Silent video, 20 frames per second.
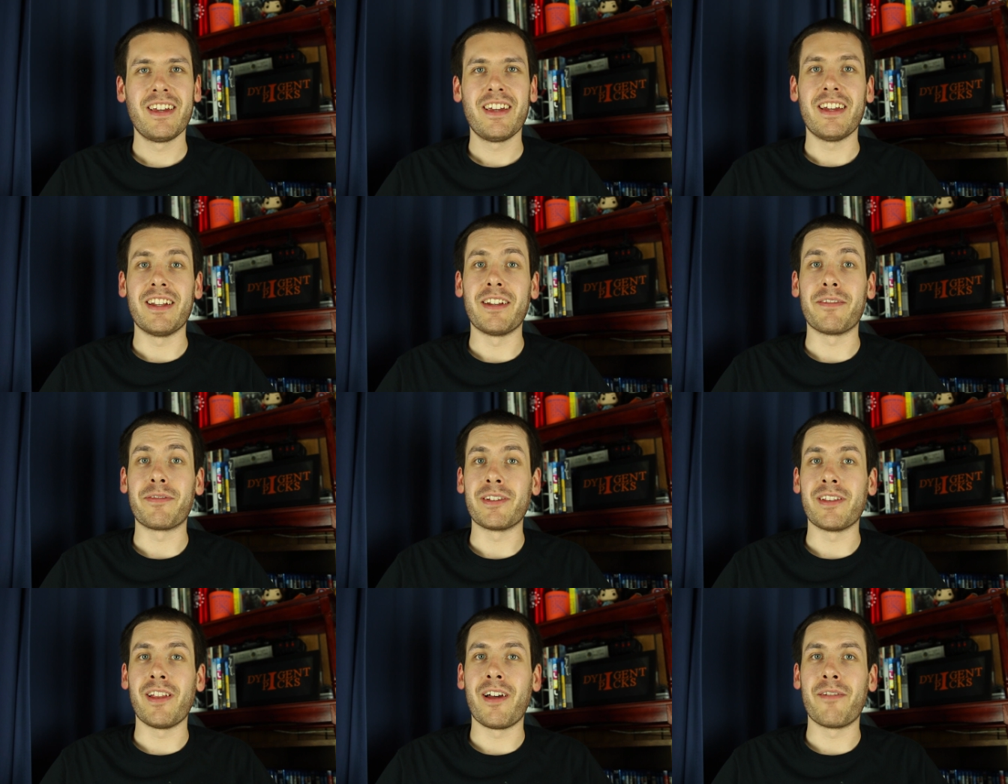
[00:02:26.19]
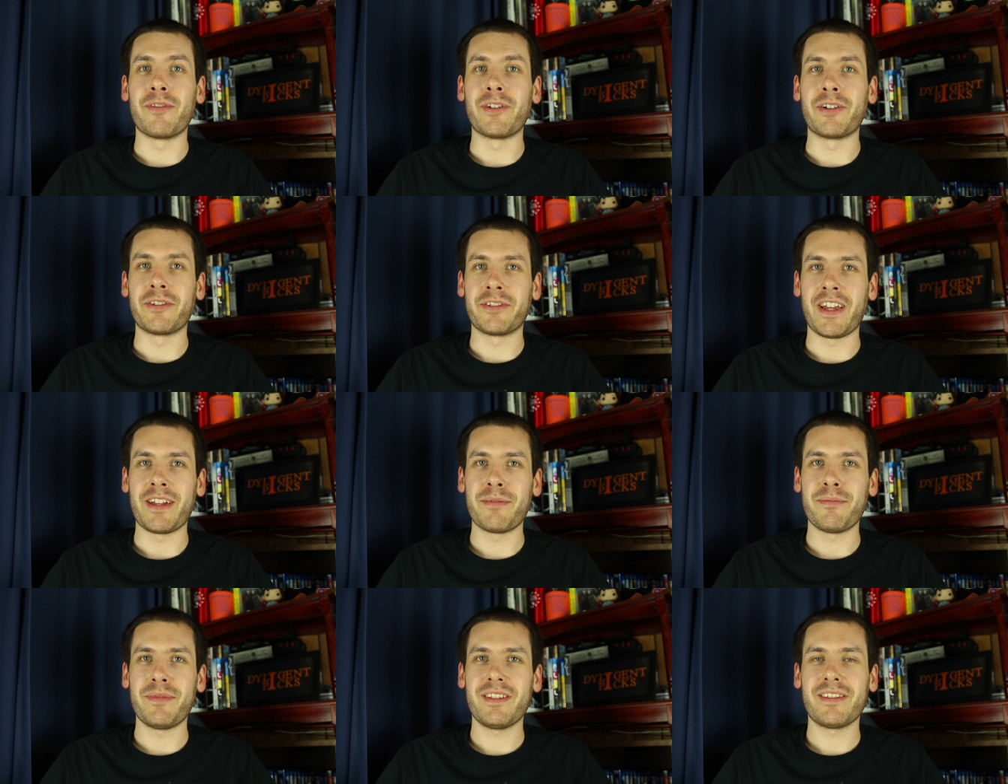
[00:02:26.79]
and if you love
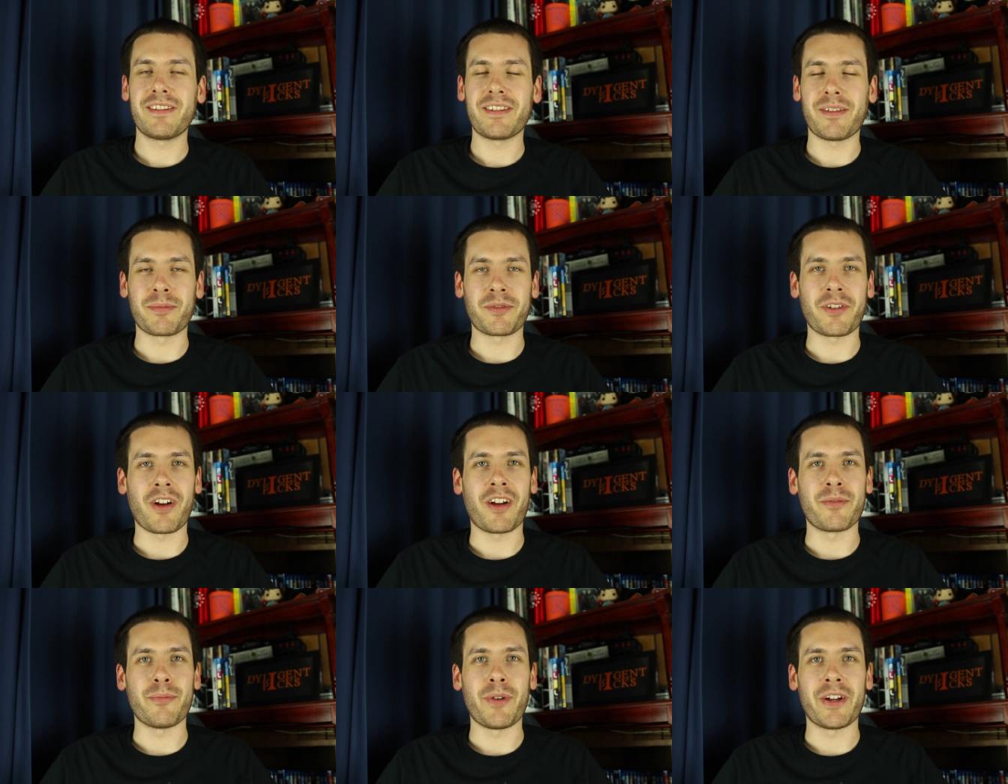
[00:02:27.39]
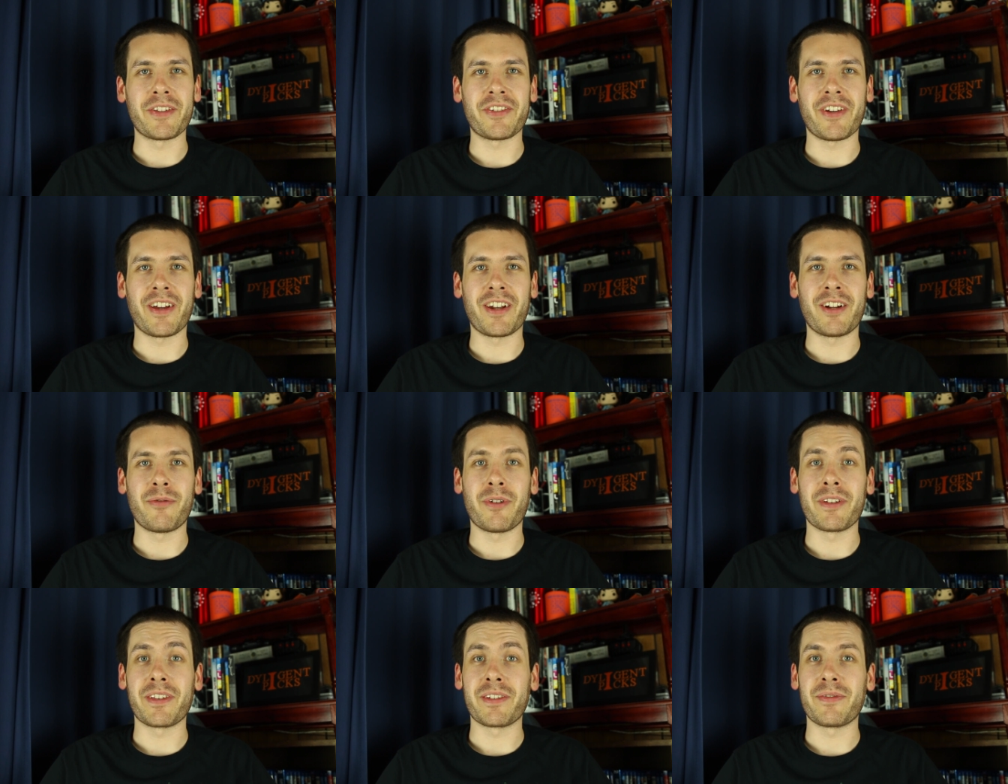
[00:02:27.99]
entertainment, subscribe to my
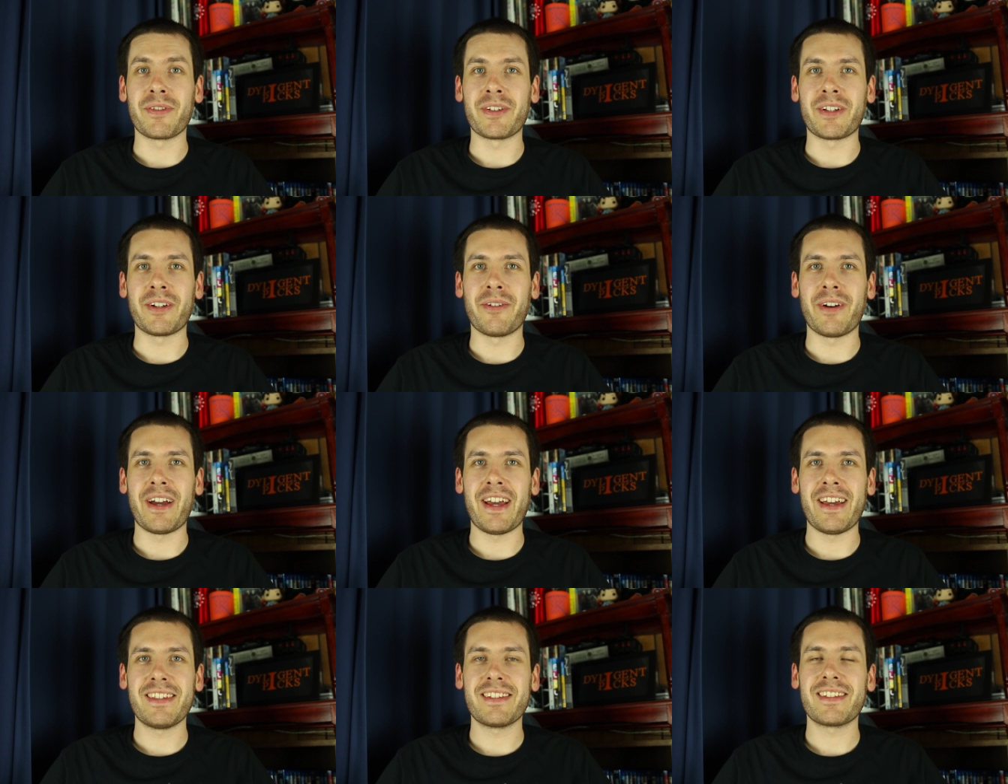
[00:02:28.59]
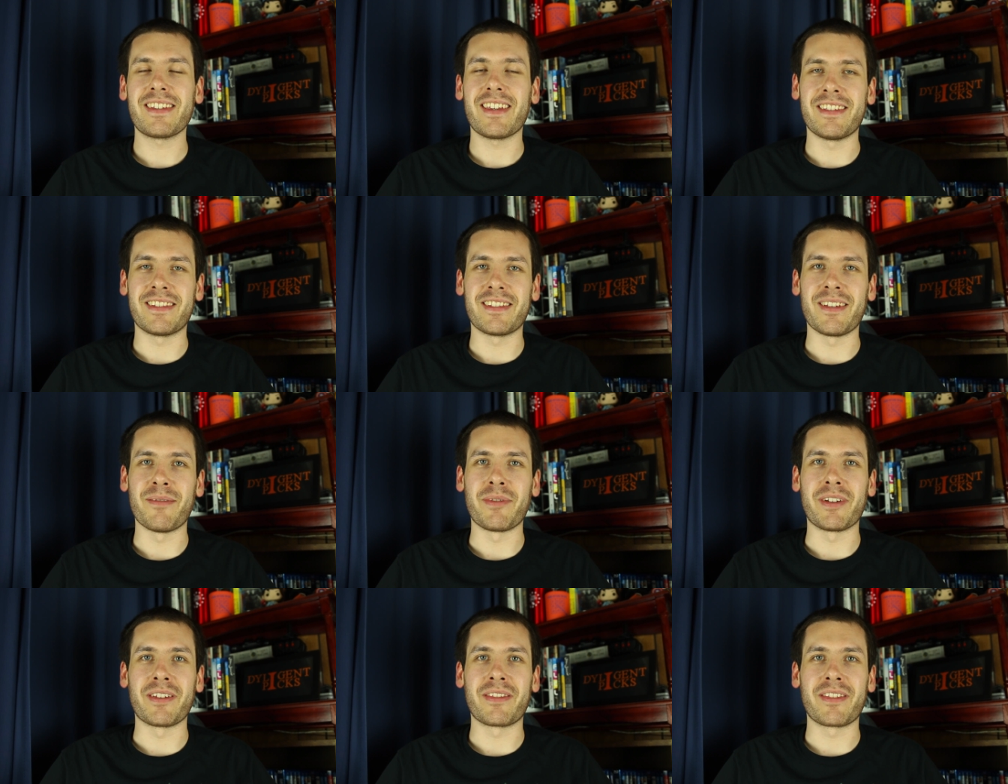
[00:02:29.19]
channel while this video ends and
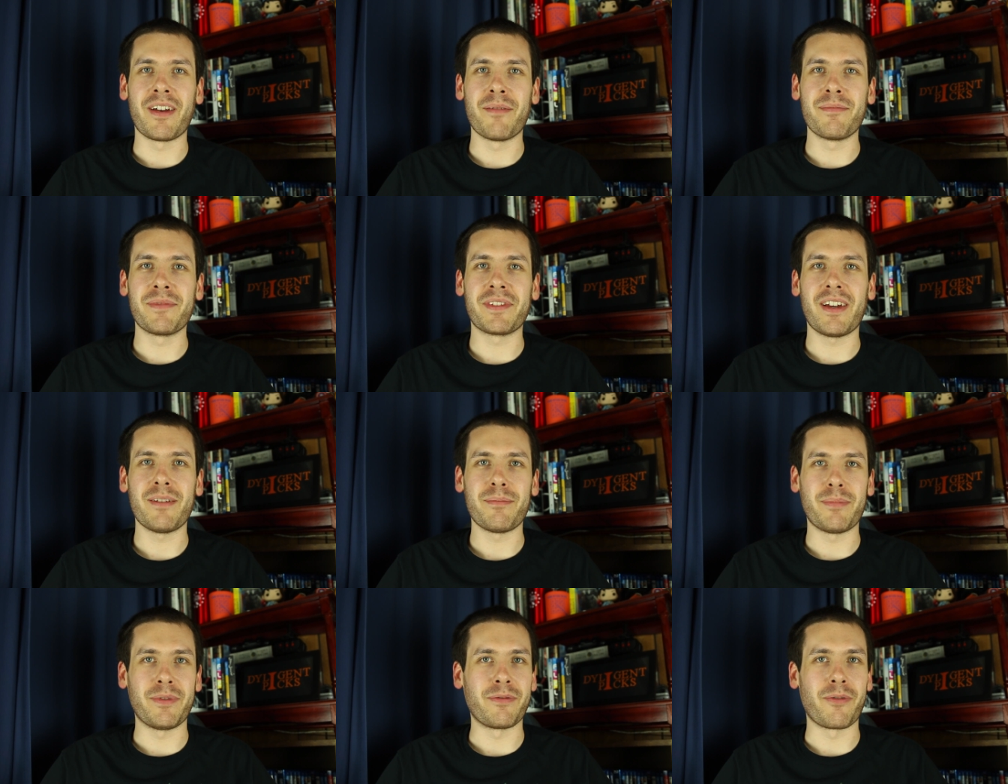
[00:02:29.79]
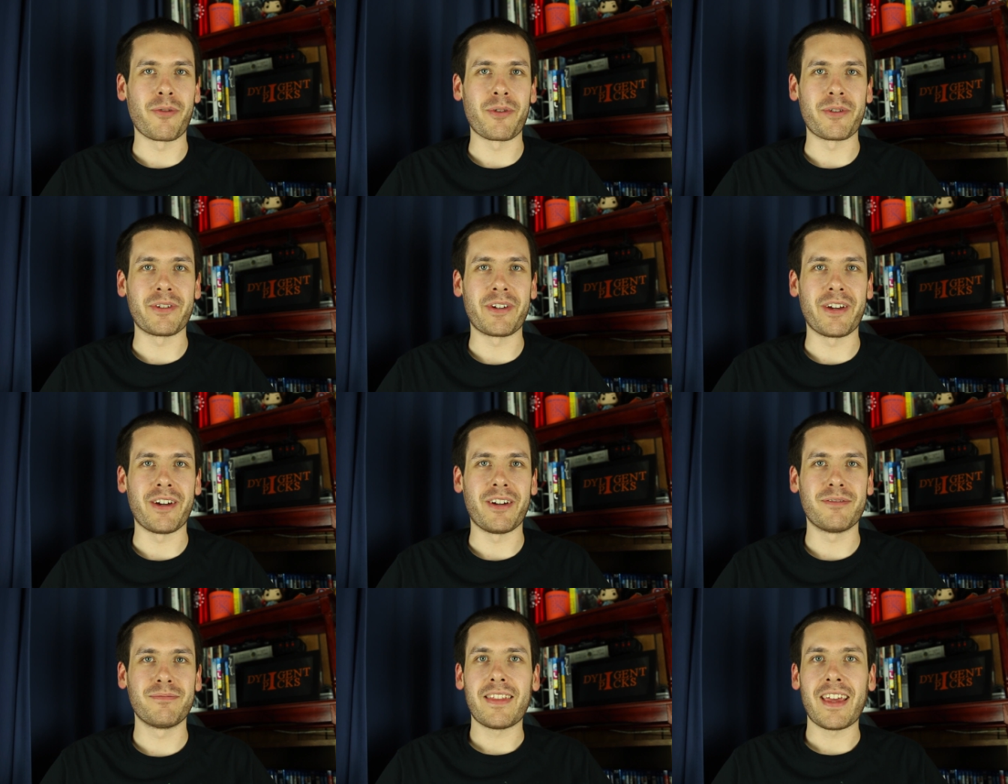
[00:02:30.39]
send me a thumbs up before you
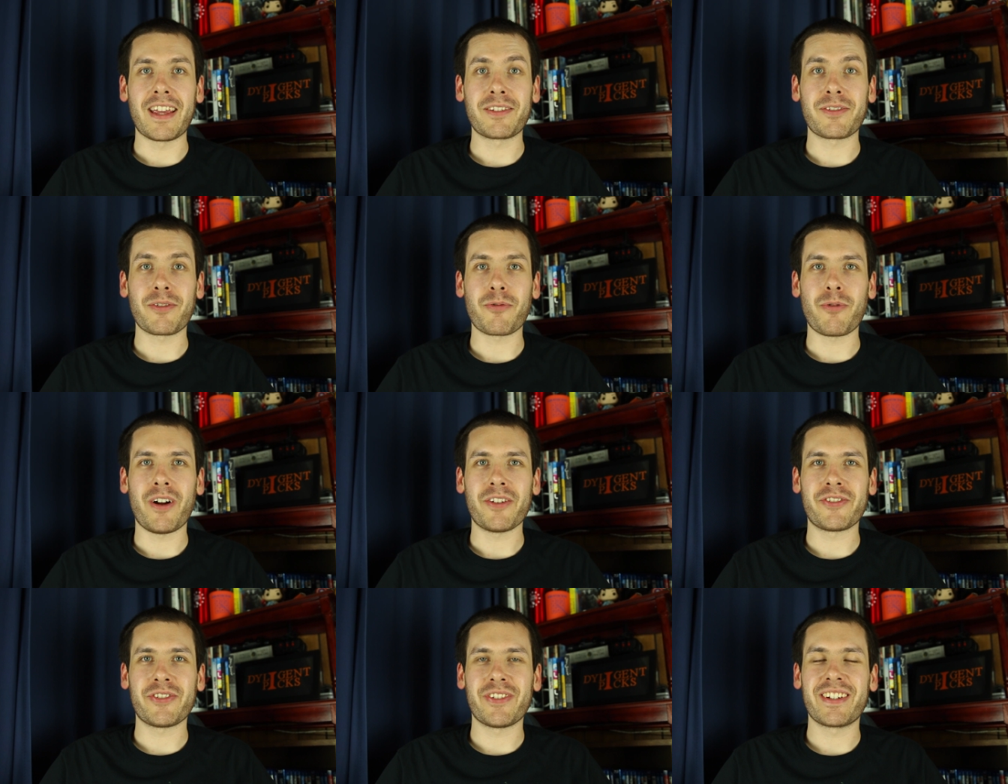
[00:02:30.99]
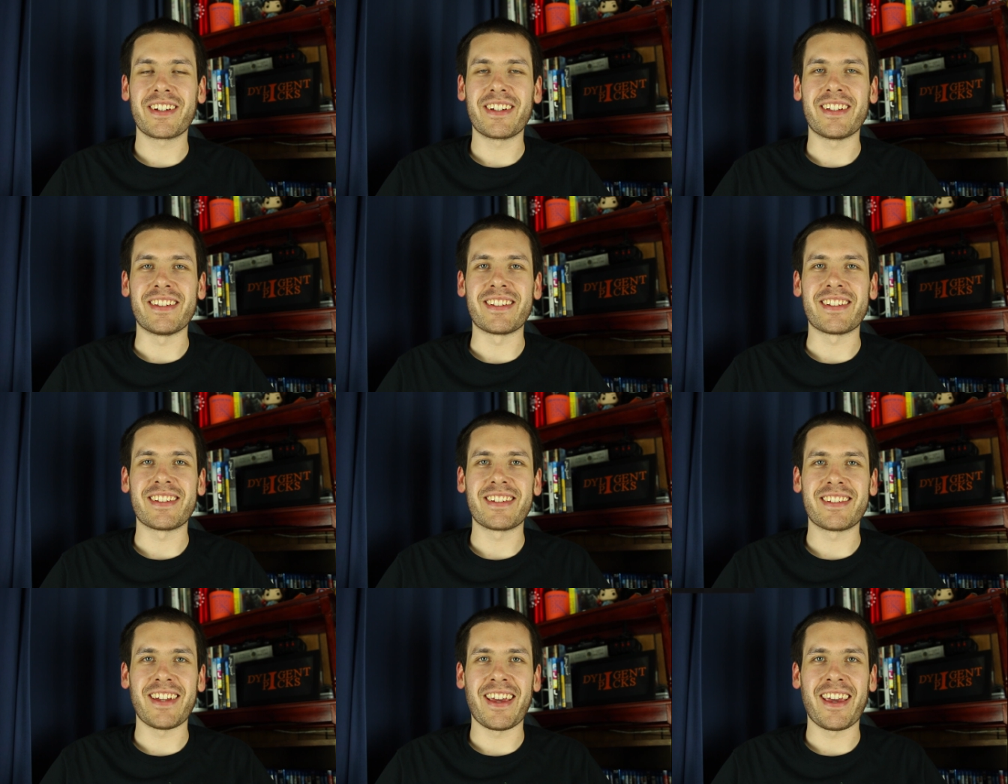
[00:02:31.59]
go. Thanks for watching, and
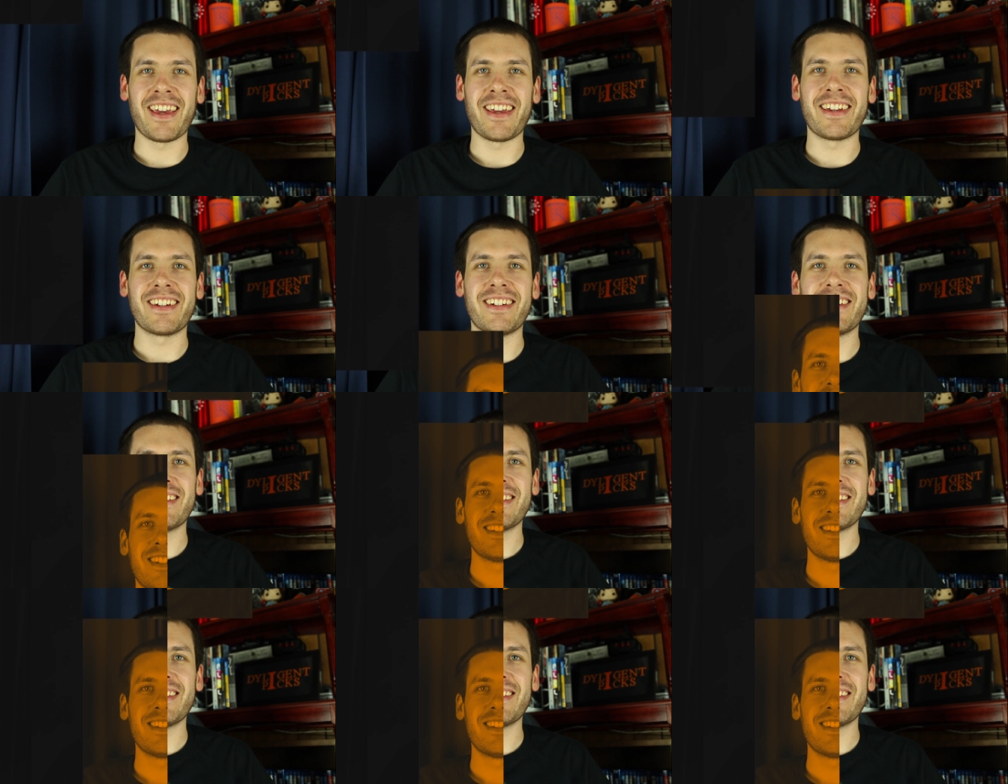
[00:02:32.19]
stay